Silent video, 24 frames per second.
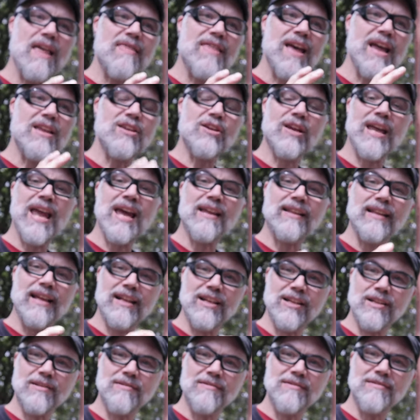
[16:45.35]
that you can't
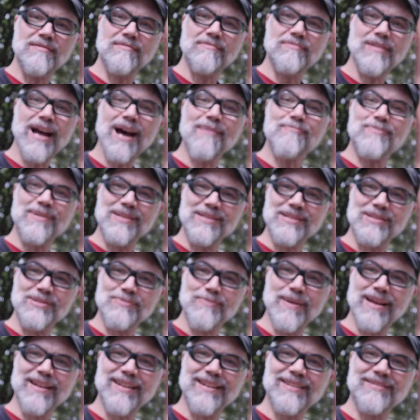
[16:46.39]
let it not be
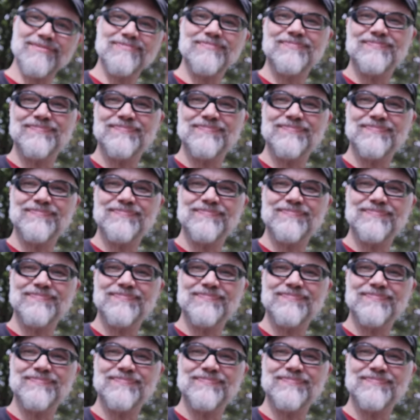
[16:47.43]
suspended.